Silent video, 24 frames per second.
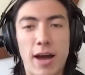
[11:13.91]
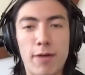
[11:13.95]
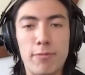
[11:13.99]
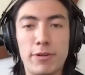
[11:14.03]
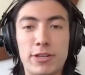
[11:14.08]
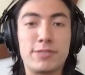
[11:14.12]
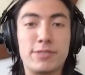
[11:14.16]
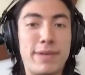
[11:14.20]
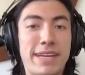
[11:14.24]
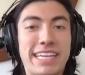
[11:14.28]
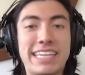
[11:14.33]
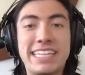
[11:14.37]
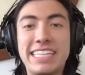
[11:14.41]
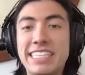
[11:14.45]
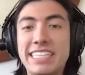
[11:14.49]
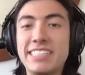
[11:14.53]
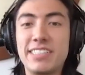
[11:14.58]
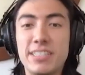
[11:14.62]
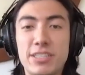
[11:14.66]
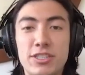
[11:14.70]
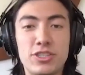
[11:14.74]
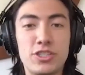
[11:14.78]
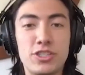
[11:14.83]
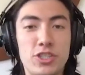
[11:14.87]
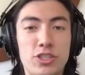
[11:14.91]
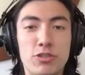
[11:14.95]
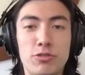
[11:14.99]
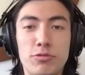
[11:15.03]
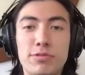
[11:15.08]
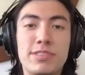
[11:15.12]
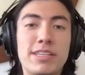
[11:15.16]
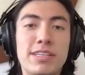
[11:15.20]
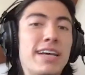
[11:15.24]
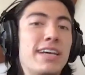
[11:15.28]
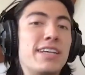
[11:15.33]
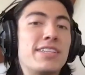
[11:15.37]
We just make it easy to
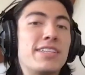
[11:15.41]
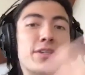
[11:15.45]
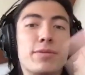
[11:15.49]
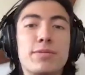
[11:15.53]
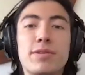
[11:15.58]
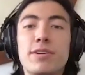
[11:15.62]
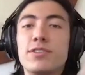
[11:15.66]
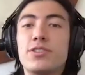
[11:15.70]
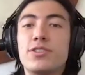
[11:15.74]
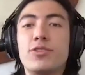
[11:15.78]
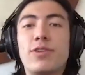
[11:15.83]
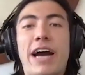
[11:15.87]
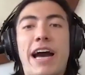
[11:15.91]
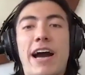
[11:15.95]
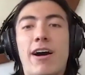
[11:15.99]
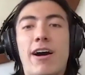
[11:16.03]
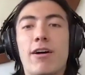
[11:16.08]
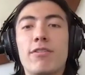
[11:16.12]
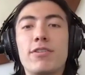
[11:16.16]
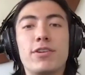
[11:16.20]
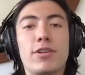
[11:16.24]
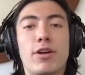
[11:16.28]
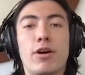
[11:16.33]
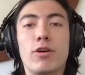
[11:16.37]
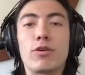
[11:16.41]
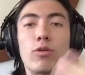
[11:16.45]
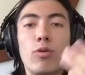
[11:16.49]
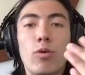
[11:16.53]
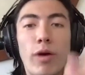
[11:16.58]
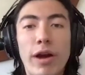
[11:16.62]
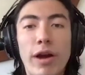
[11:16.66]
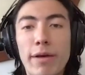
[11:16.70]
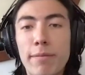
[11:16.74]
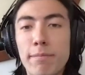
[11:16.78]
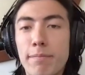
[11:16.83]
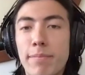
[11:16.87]
use, similar to how
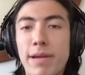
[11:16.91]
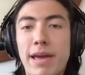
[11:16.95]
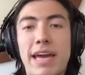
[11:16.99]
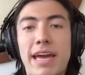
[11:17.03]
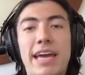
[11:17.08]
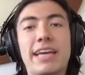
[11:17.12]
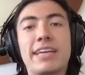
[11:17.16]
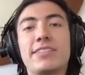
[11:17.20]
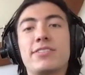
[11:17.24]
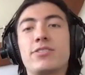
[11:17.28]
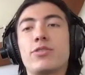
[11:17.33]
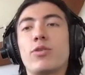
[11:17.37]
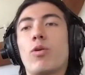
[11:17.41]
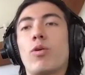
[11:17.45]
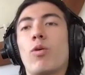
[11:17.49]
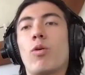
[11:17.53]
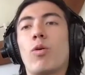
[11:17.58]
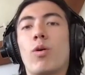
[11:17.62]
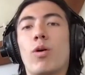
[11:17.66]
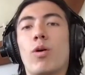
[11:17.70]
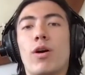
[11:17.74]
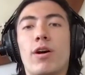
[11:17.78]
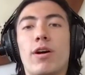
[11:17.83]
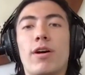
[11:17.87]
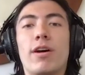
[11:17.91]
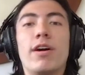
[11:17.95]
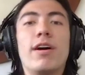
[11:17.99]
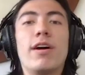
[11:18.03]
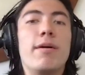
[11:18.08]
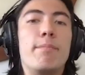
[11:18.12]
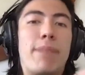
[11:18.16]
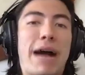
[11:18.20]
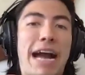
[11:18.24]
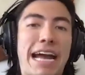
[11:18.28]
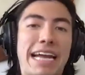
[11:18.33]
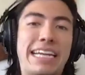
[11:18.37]
Coinbase or
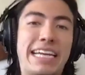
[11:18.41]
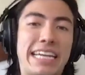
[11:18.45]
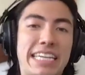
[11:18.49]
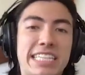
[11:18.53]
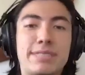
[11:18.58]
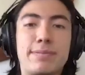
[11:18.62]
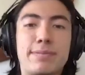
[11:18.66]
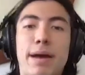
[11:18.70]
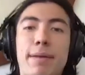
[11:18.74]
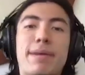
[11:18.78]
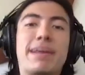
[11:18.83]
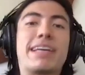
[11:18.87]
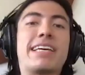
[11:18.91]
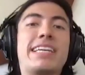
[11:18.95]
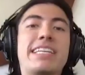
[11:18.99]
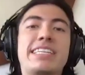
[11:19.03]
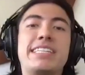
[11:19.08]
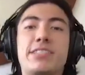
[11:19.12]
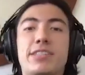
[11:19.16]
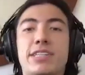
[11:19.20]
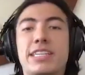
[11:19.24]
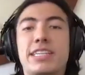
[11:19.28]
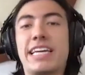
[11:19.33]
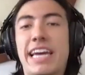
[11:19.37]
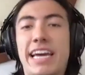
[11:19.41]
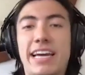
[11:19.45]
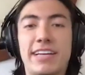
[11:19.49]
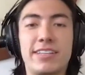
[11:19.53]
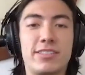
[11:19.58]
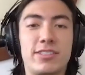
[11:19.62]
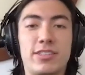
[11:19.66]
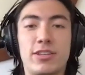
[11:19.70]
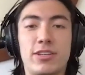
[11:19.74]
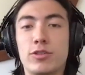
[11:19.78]
Binance might make it easier to get